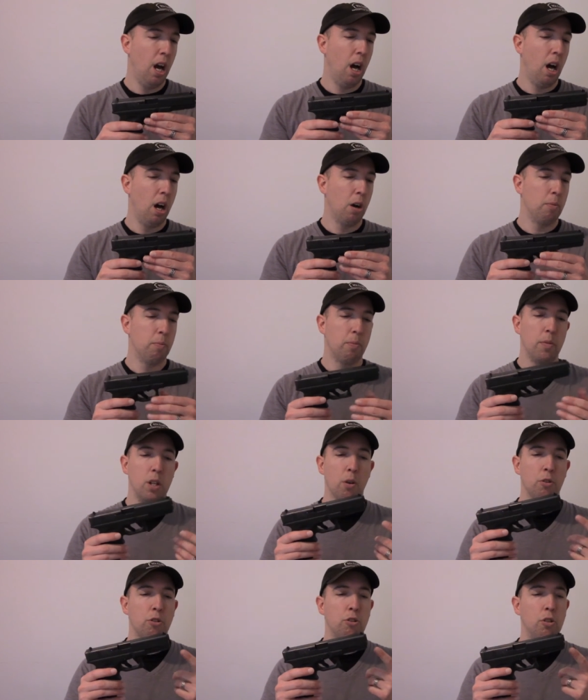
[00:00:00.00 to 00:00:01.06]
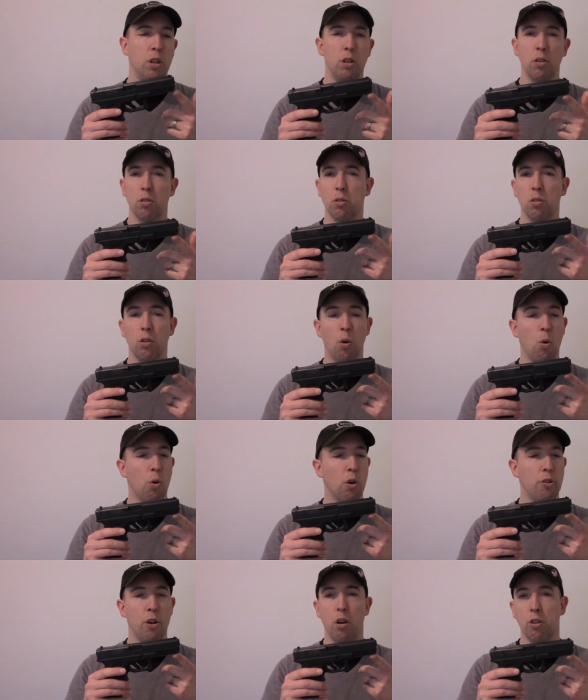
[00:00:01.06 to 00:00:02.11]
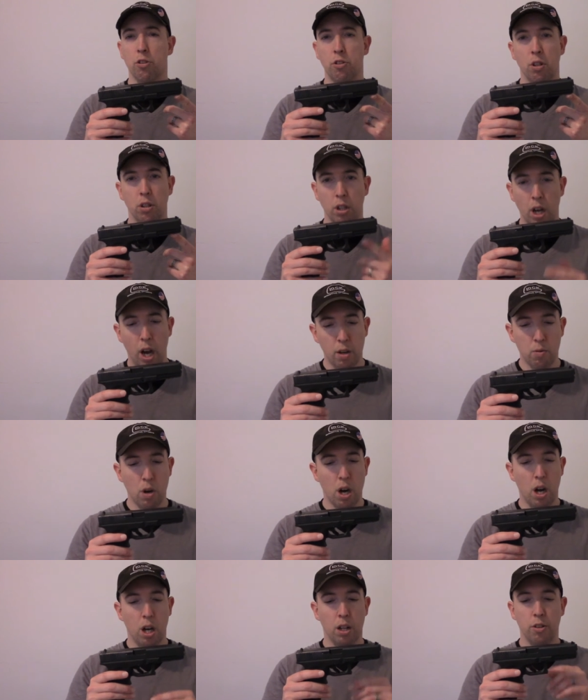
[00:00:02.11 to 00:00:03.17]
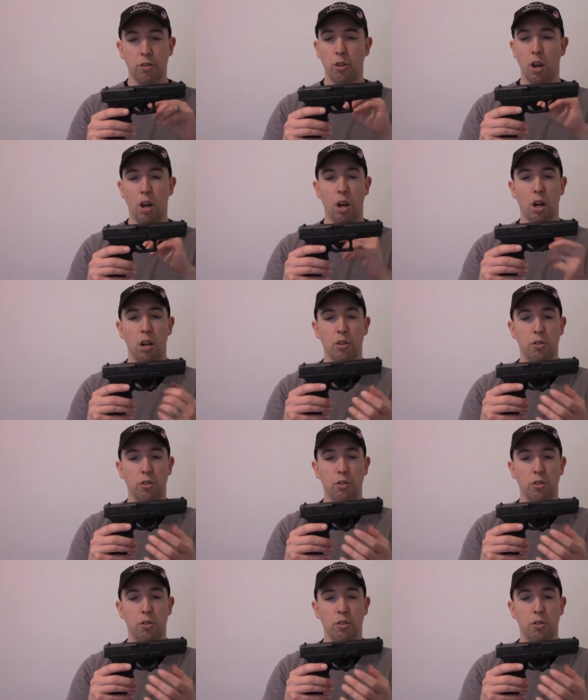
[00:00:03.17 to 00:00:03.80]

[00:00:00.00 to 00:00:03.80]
um, you know, steel or tungsten guide rods, uh,